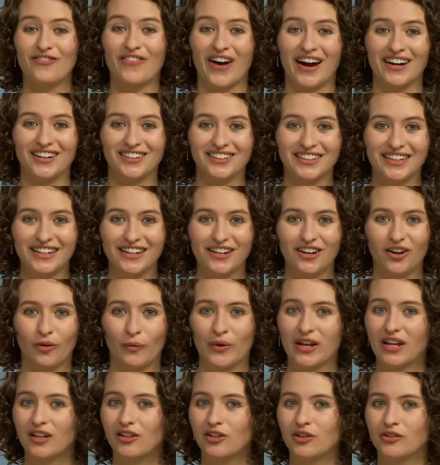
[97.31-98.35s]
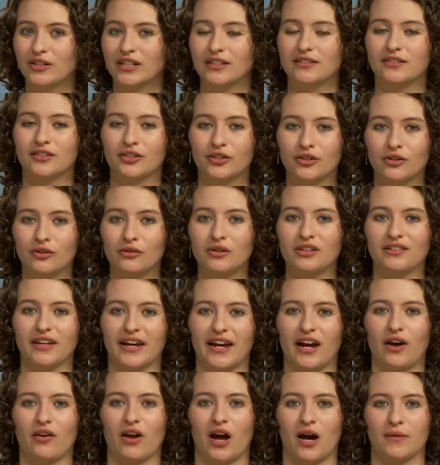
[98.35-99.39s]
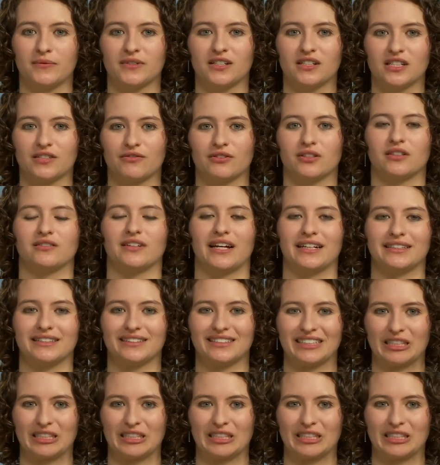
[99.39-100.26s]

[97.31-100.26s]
Finally, we included two layout options for the lens